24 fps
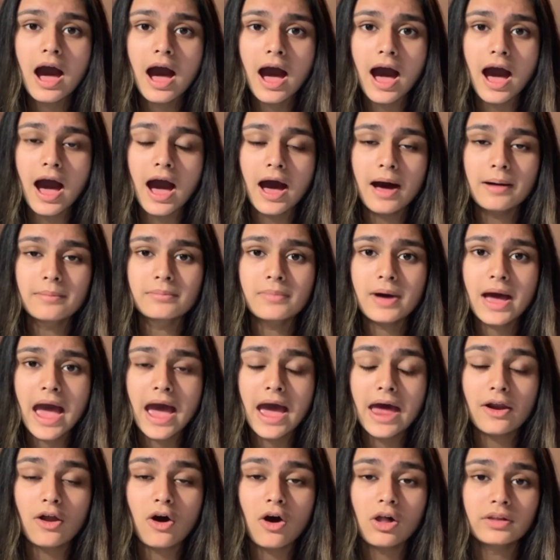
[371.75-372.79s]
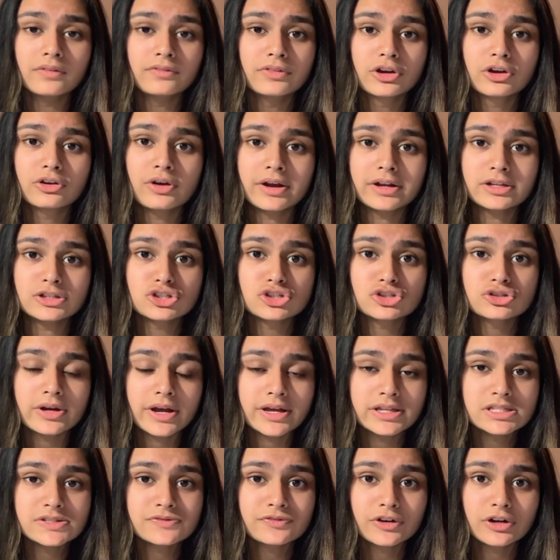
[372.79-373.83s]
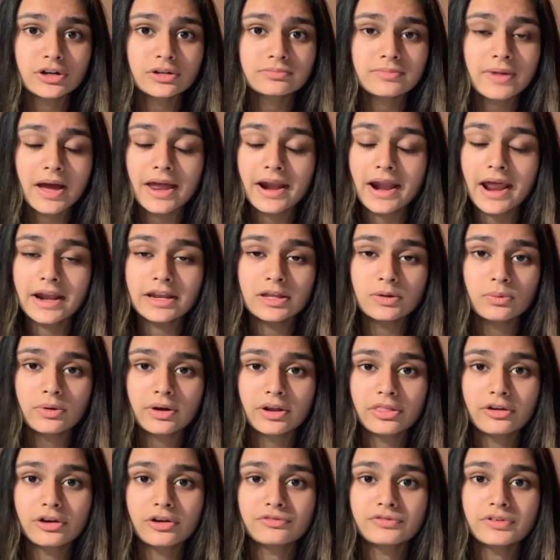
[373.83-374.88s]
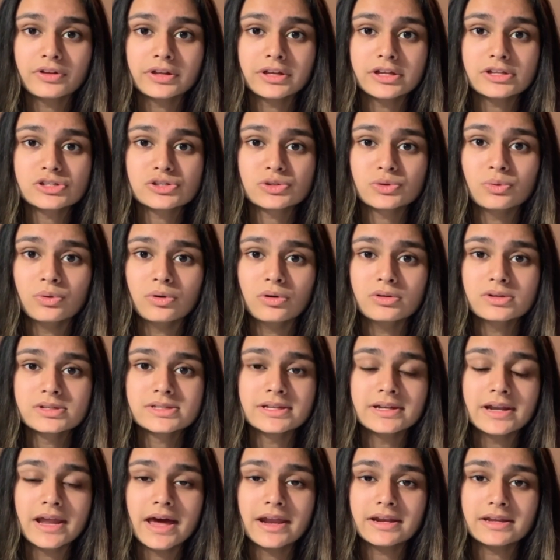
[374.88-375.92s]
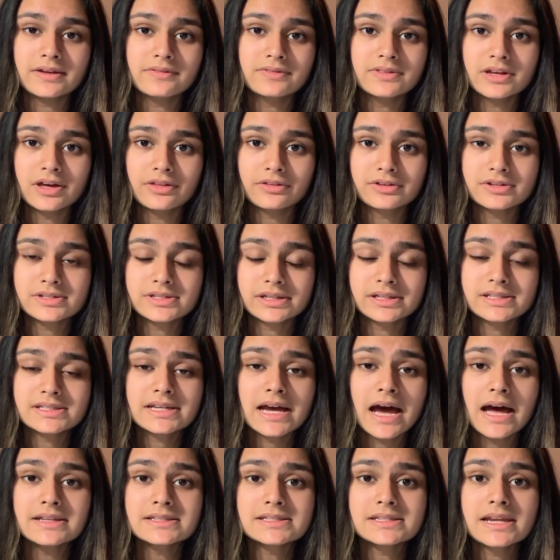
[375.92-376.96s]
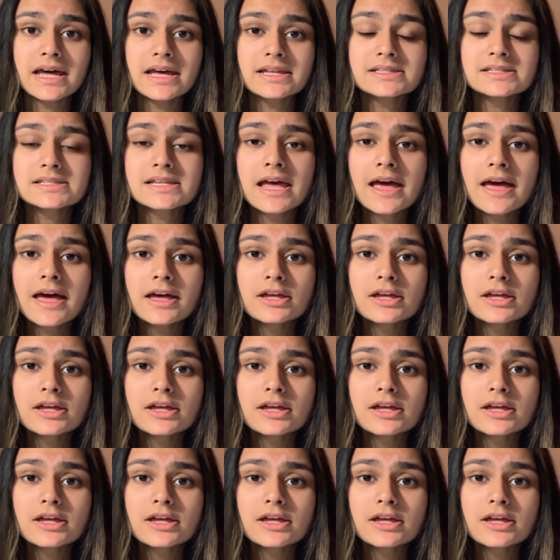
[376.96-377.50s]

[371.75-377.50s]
And all of the credits transfer at any one of their affiliate schools in any of the other 6 continents.